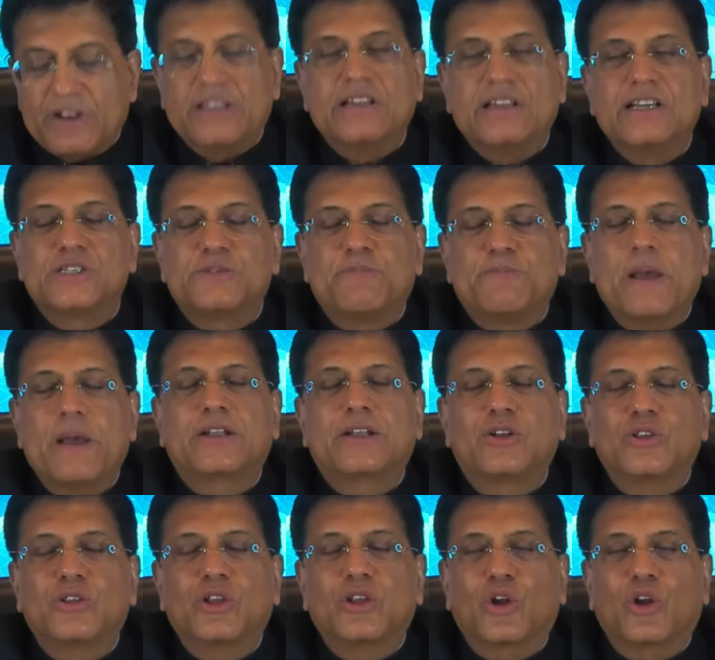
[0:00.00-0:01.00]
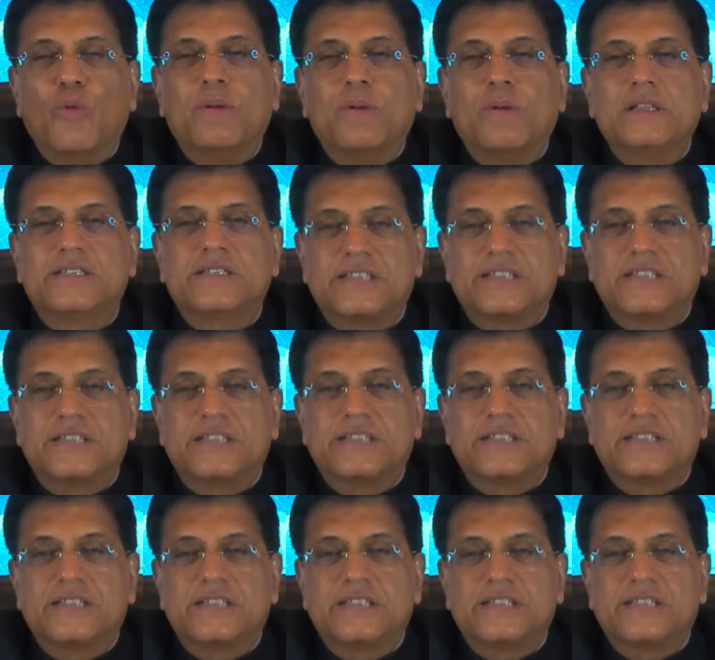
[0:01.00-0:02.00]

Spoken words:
with respect to the Global South.